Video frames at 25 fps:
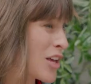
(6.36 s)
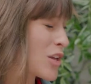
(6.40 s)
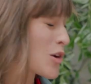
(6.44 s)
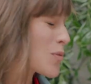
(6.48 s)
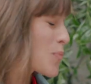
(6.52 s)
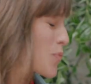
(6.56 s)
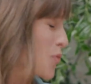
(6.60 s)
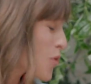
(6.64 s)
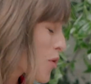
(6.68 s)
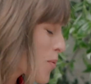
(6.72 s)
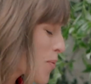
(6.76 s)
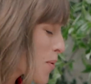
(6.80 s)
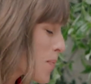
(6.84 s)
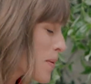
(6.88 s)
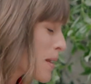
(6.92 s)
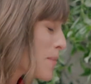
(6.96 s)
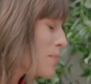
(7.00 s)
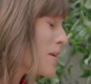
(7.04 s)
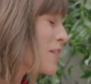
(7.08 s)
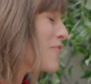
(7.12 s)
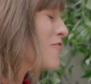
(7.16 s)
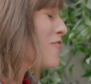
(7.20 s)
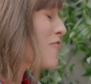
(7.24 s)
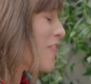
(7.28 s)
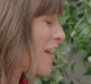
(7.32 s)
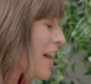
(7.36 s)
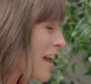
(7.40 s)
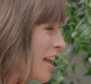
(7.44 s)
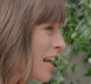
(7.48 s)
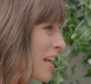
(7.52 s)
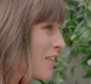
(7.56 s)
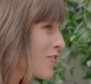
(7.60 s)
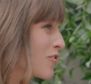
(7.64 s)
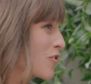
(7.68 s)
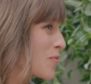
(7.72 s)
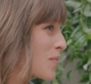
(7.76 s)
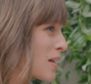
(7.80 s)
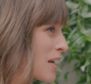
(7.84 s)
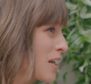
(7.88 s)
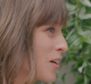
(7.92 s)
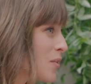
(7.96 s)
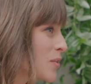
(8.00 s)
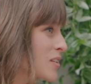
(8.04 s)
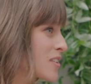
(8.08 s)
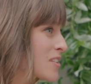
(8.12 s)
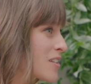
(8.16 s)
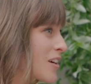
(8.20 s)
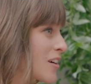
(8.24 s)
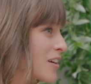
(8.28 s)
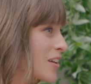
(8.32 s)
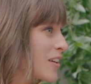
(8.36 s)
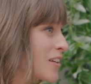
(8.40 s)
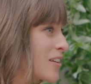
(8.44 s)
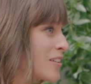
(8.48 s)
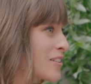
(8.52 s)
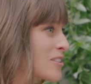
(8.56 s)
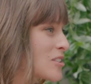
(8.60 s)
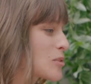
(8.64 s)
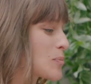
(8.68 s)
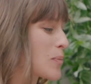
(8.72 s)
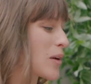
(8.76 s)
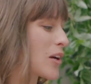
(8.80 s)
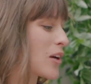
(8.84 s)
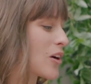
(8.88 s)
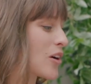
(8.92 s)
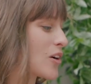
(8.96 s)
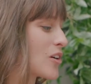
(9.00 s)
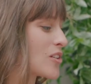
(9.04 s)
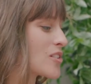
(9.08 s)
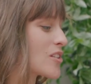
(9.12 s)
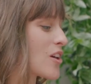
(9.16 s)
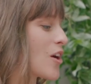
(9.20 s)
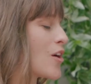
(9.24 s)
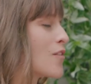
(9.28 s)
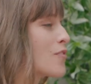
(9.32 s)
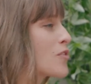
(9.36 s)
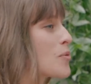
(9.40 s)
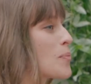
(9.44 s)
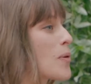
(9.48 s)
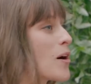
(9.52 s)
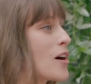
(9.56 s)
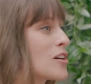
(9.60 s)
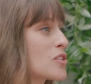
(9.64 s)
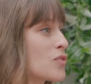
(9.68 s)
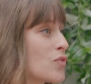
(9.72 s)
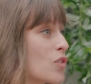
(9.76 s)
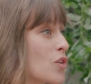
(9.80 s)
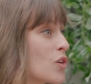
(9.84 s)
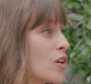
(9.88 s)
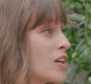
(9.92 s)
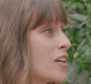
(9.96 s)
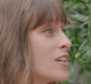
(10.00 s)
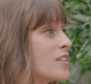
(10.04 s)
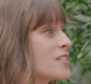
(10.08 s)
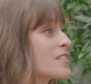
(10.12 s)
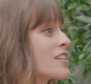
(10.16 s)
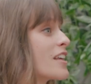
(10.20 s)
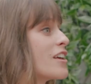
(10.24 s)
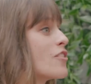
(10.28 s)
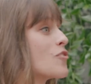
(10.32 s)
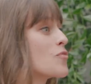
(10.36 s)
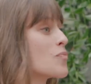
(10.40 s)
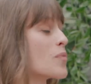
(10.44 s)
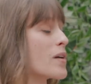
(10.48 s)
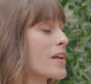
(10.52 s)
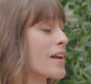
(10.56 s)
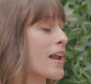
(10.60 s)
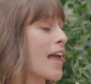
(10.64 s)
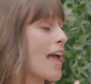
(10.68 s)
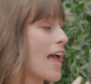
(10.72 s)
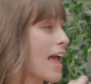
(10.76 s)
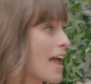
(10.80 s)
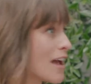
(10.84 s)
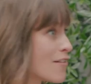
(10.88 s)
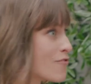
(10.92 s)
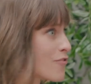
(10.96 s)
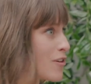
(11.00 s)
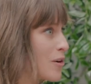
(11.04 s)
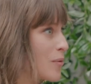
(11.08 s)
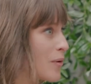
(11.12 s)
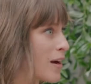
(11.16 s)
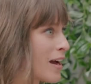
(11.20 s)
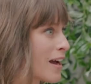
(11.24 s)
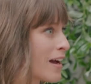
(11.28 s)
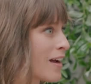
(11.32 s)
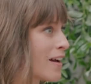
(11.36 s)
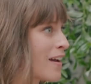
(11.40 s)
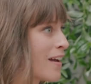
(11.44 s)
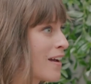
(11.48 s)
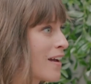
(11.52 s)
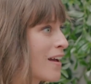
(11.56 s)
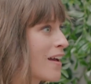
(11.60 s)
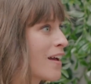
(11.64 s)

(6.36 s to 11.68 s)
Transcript: You'll probably be fairly familiar with succulents because over the past few years they've been everywhere.